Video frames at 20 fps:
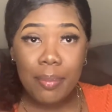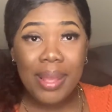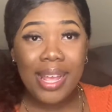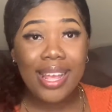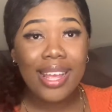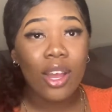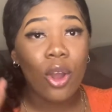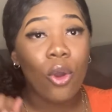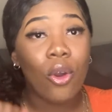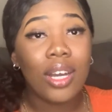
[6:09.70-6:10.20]

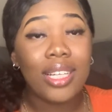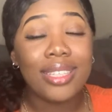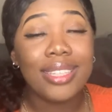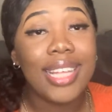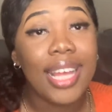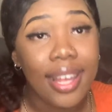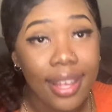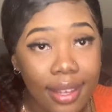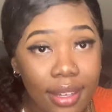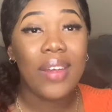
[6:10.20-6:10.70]
be on
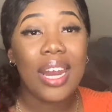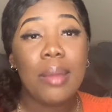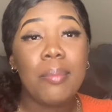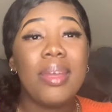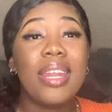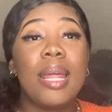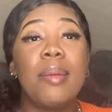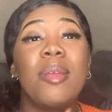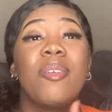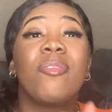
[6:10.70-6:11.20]
dick. When I
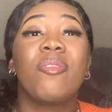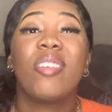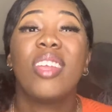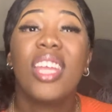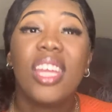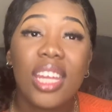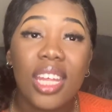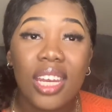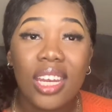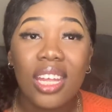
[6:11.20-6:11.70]
mean, they be
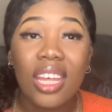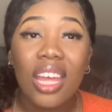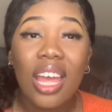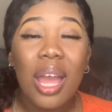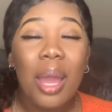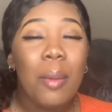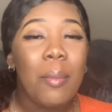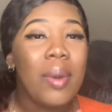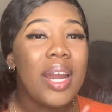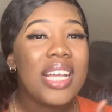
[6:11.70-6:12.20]
fiending,
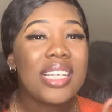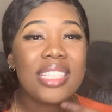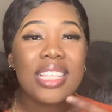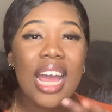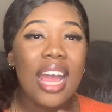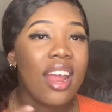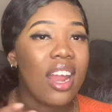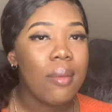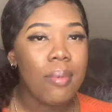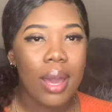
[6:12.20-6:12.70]
but it's
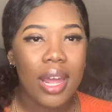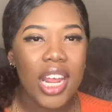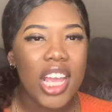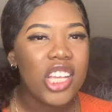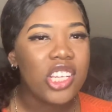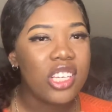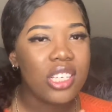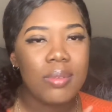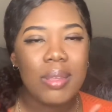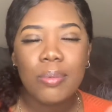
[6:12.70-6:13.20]
not everybody.
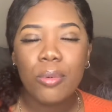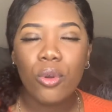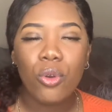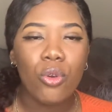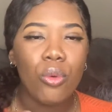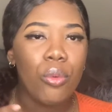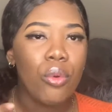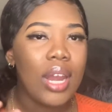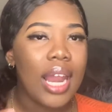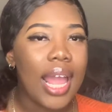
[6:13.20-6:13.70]
It's just people
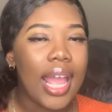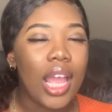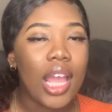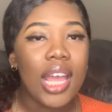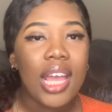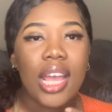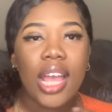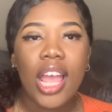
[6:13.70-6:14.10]
who like.